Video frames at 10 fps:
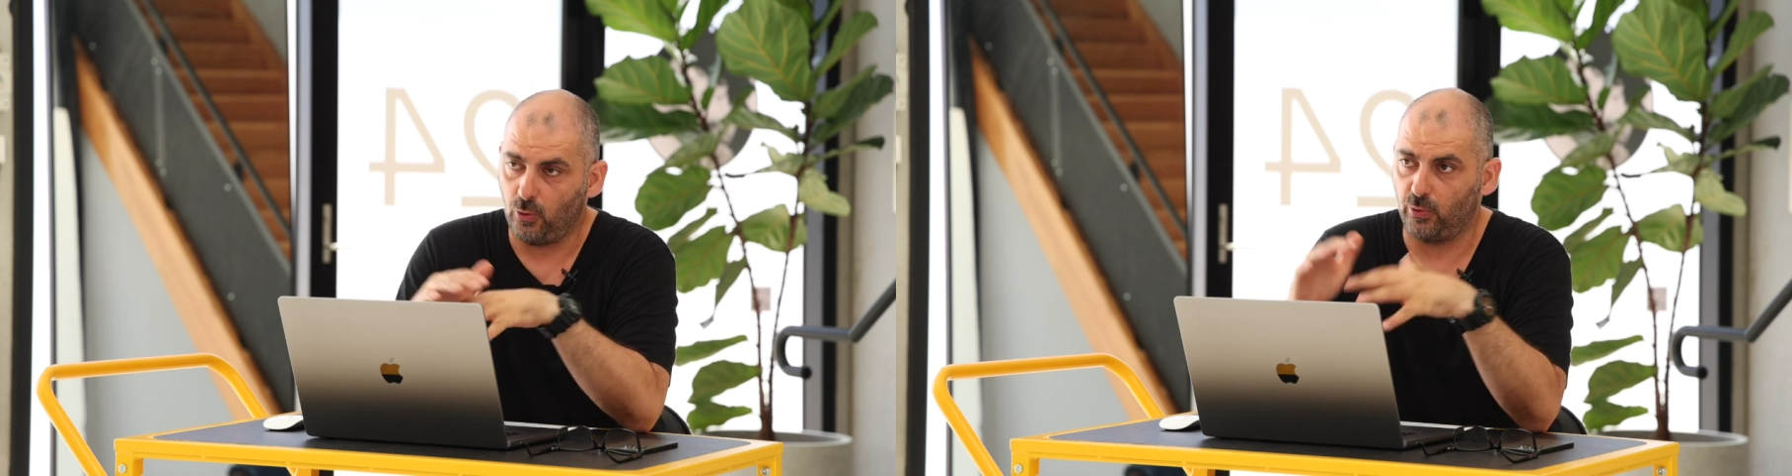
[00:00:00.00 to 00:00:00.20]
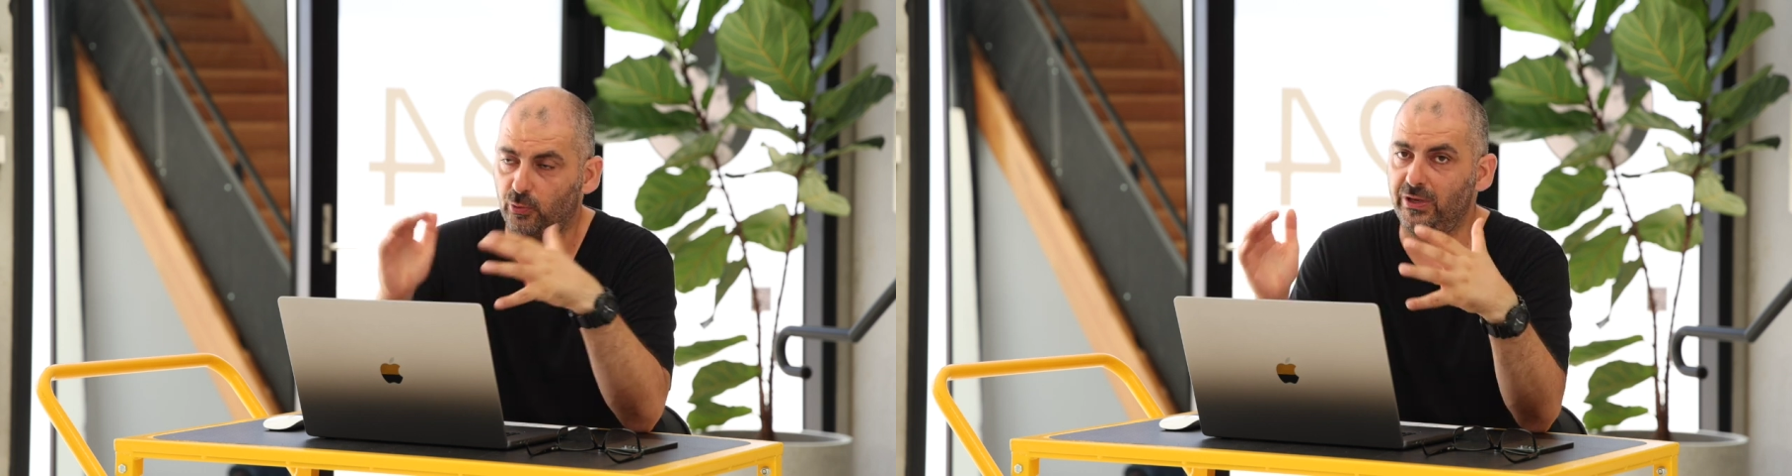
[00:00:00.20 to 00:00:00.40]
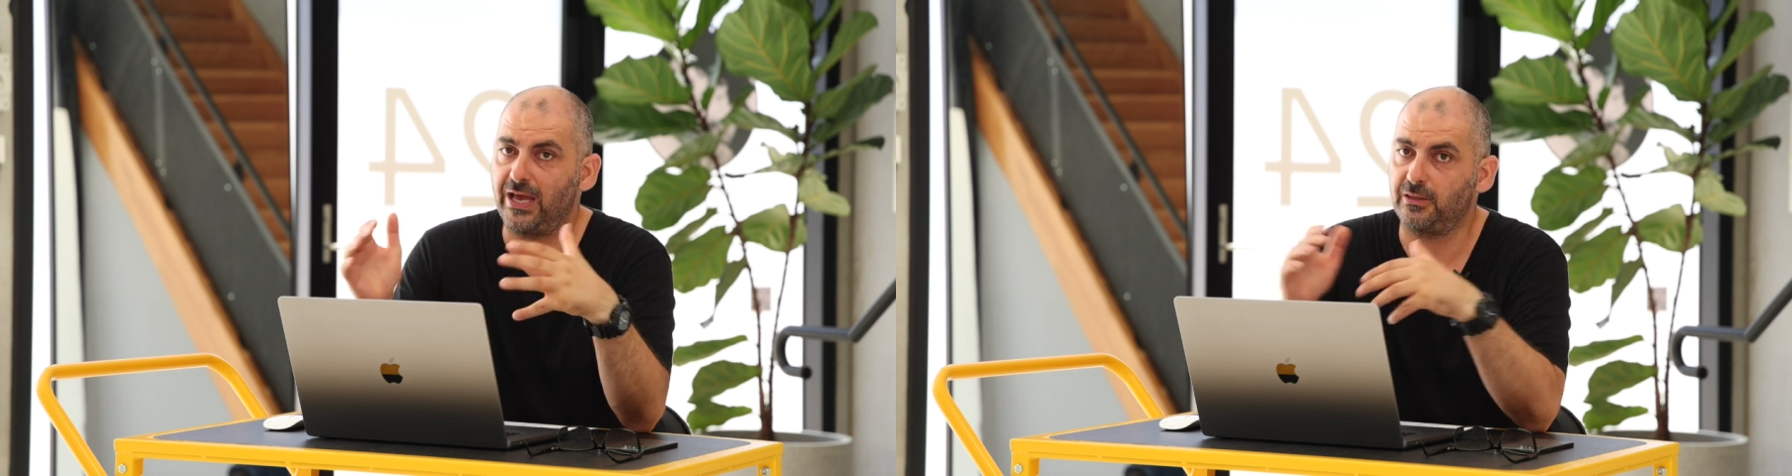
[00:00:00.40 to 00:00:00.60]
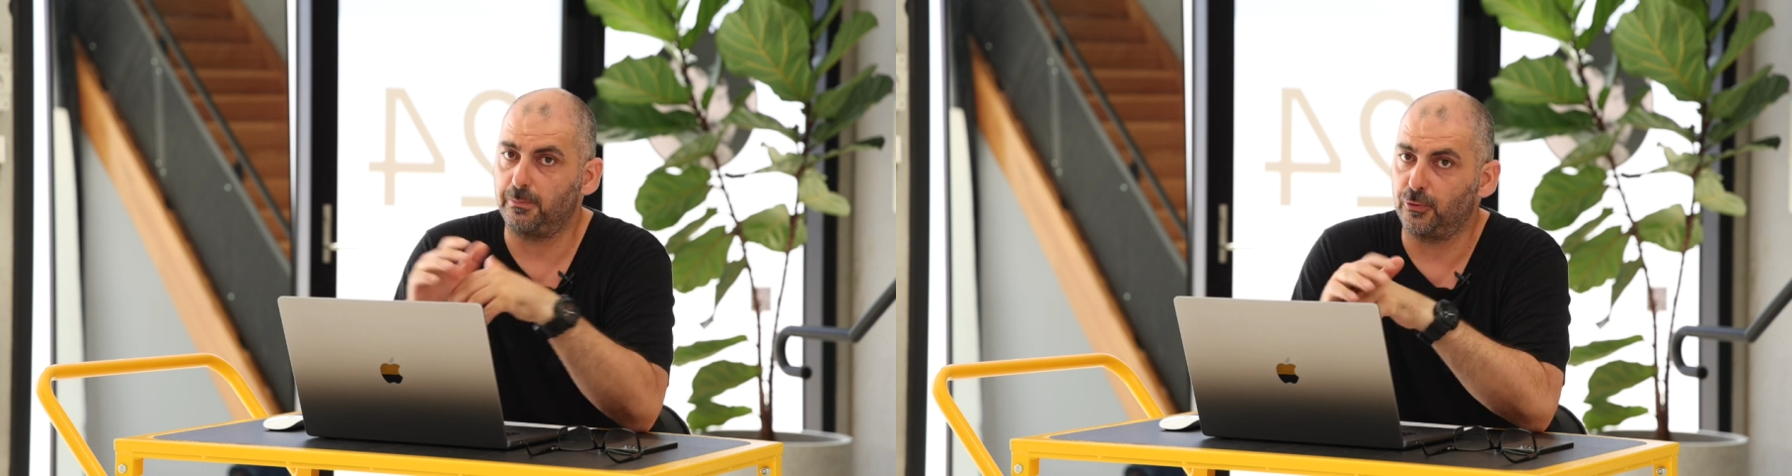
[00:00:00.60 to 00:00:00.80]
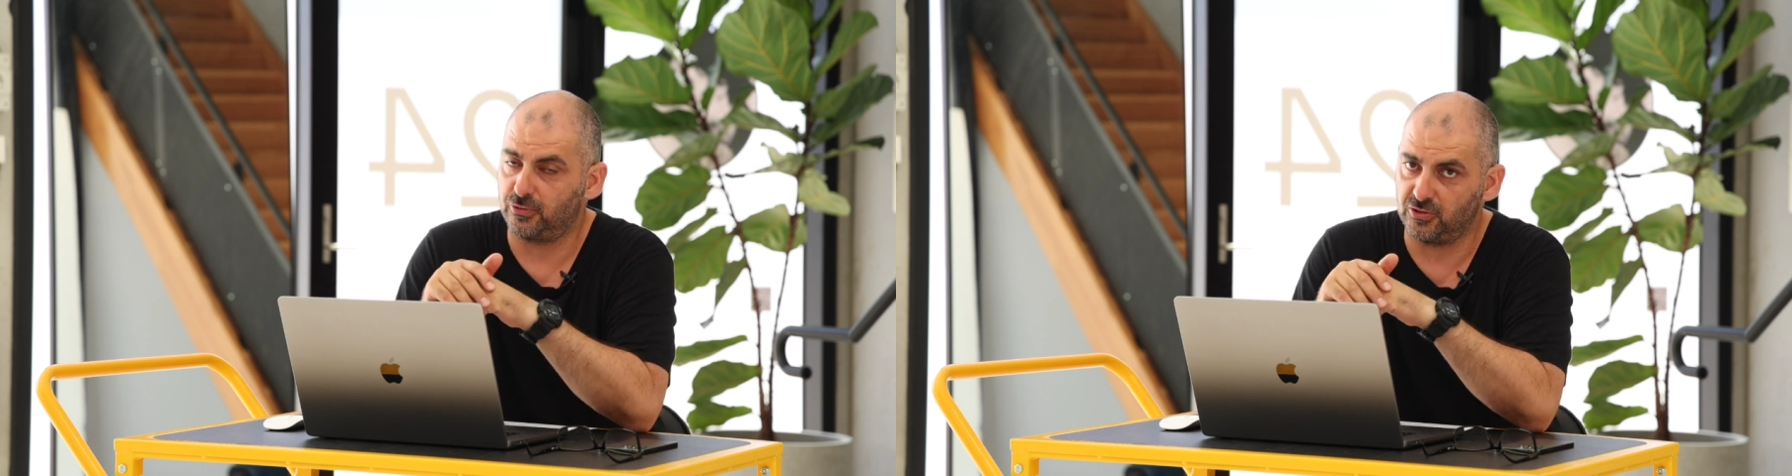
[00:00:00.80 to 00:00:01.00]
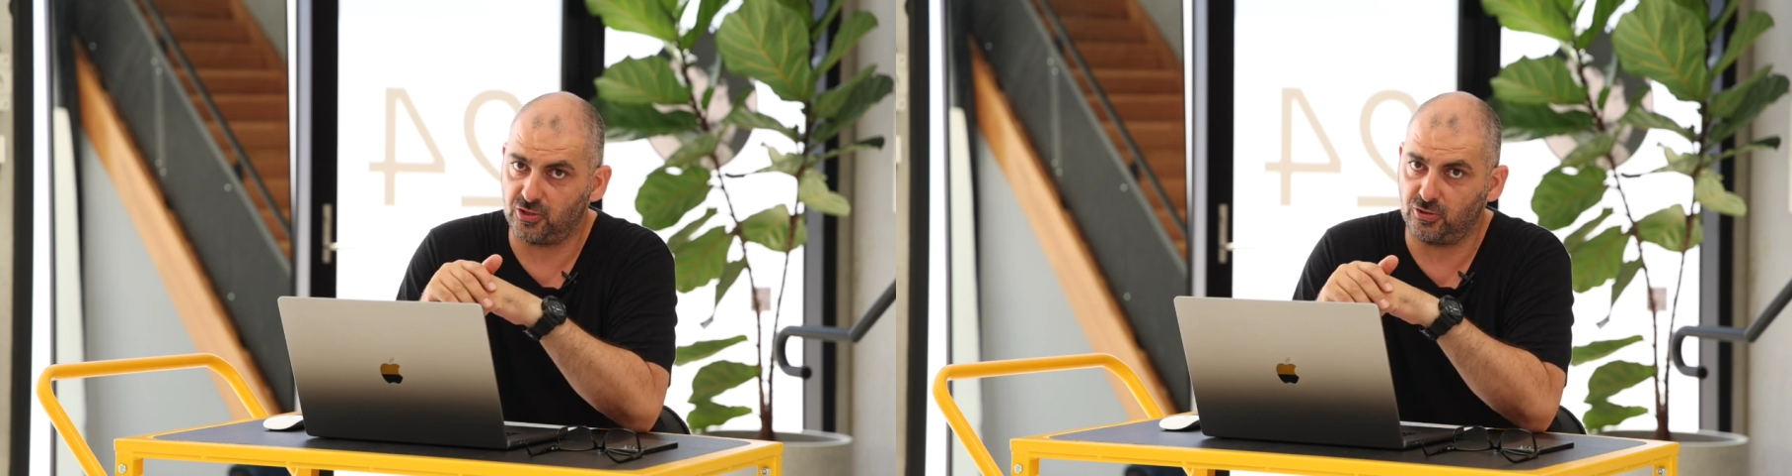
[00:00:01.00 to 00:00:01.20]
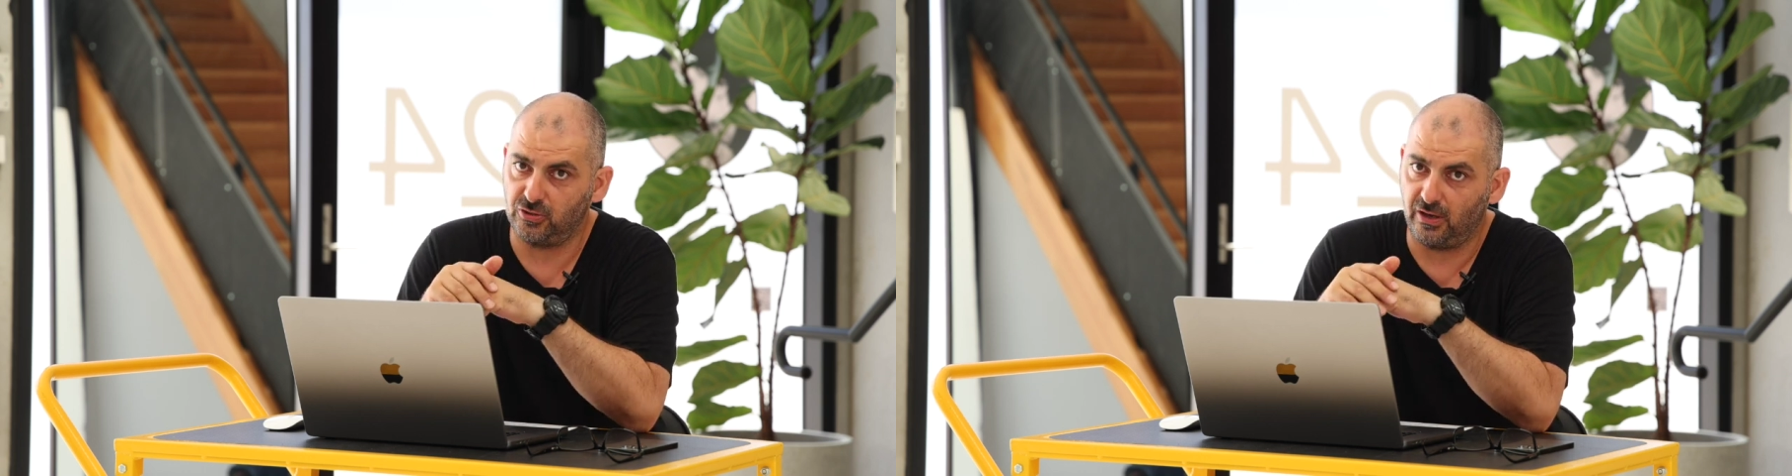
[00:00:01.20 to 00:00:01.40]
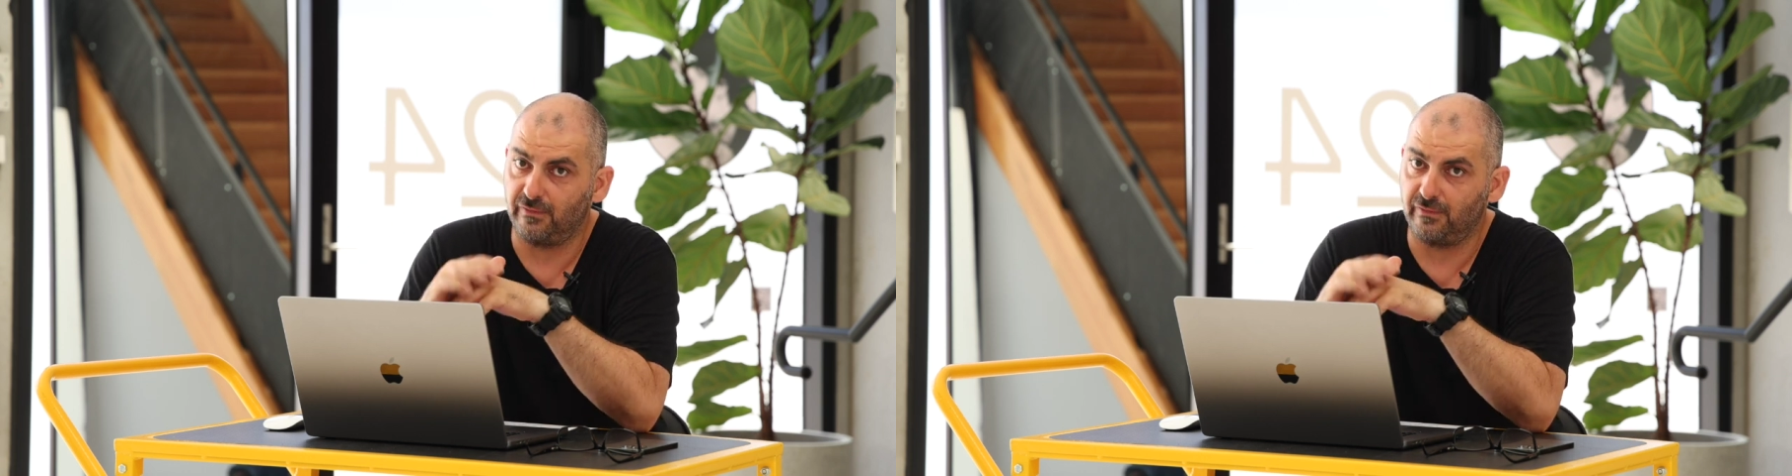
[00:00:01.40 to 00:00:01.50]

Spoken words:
when we had the portrait studio